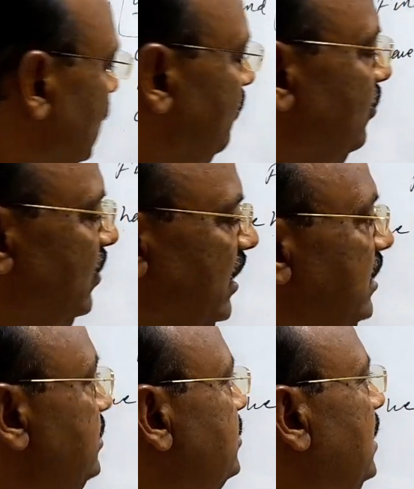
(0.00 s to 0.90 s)
for n
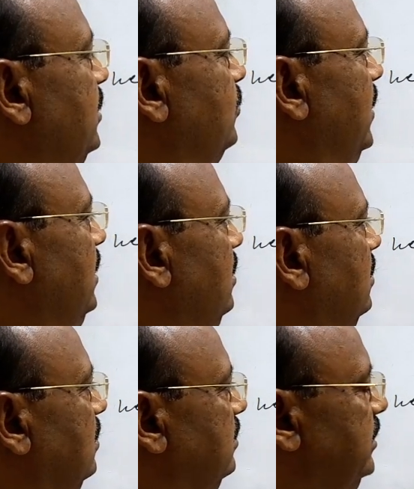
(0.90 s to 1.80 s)
is equal to 1,
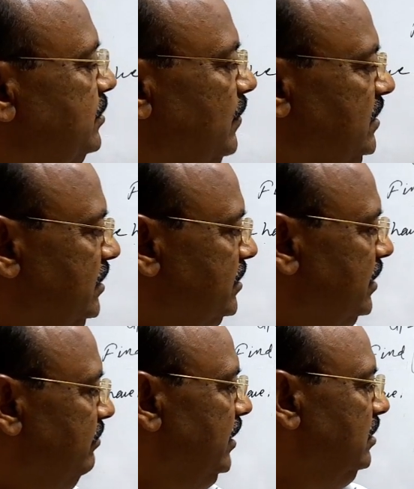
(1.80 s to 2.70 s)
this much is
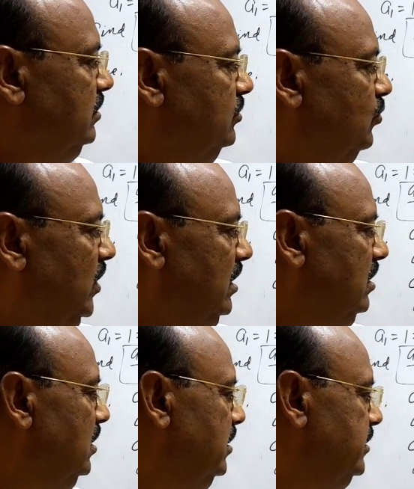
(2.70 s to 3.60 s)
giving 1.
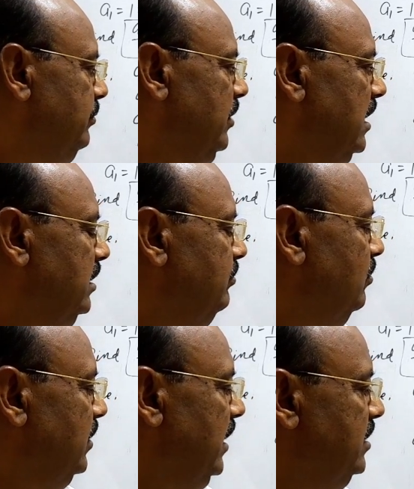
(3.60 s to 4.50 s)
Similarly,
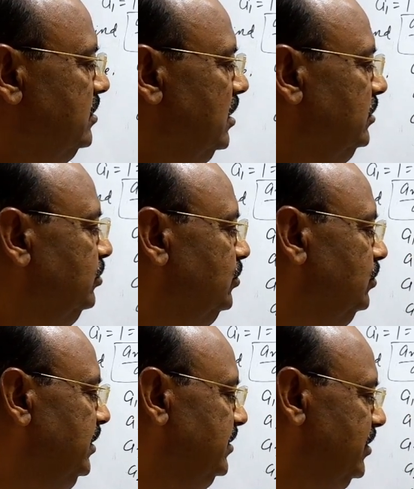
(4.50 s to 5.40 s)
for n is equal to 2,
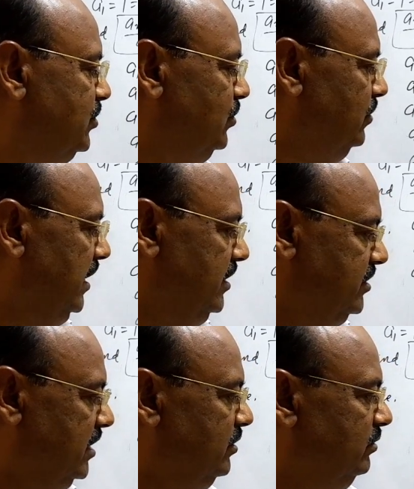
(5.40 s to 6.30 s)
this is 2. N is
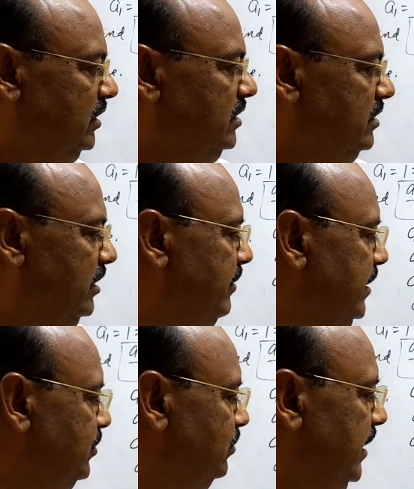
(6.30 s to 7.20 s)
equal to 3, 3 by
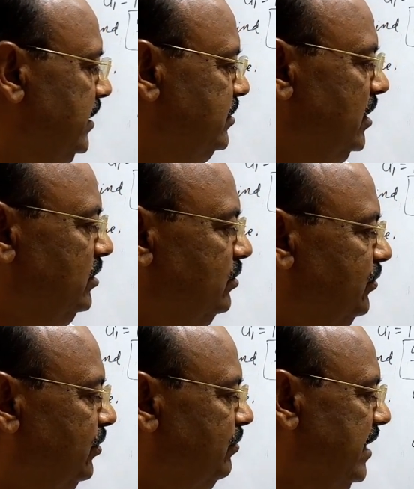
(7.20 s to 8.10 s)
2. N is equal to
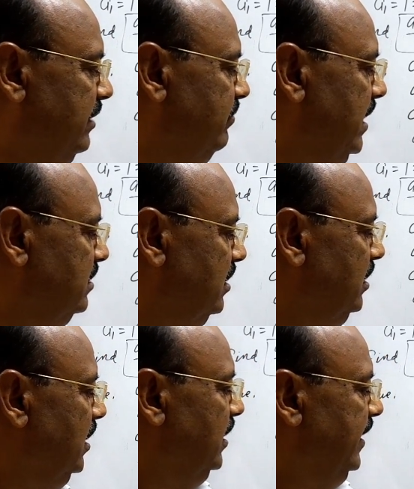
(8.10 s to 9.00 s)
4, 5 by 3.
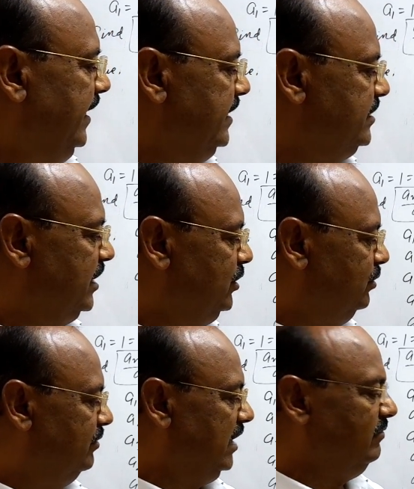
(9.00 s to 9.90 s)
N is equal to
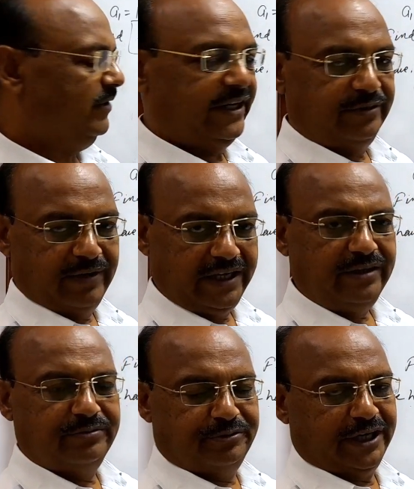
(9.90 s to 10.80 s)
5, 8 by
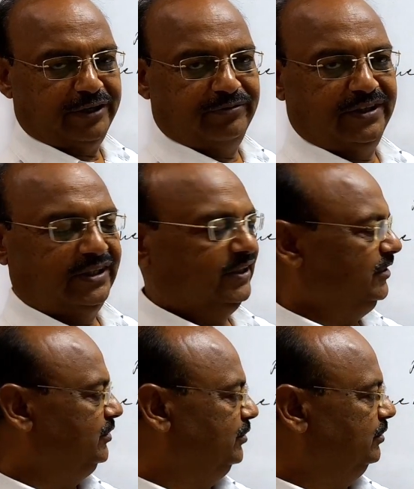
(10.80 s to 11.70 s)
5.
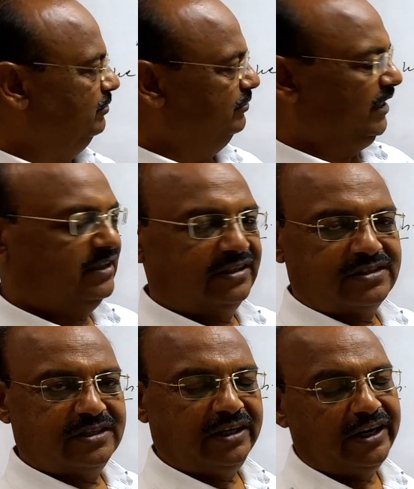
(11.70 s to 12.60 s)
So, very
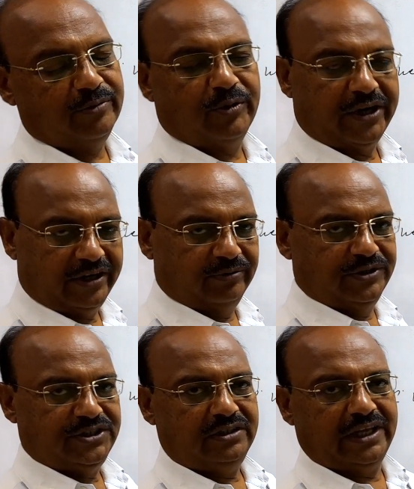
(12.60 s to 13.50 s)
interesting and important
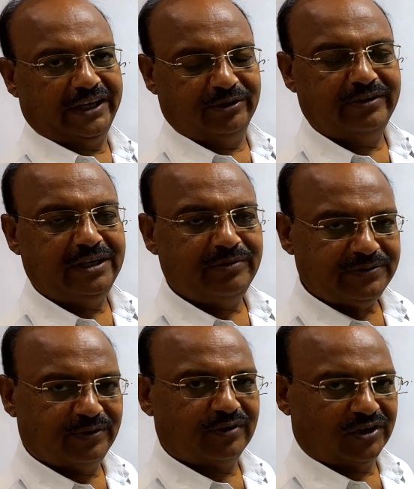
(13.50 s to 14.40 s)
question. Thank you very much
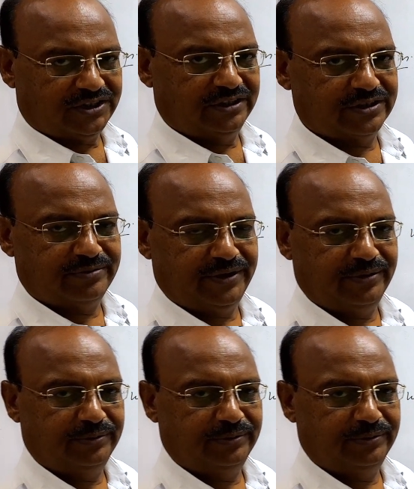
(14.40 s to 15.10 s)
for watching this video.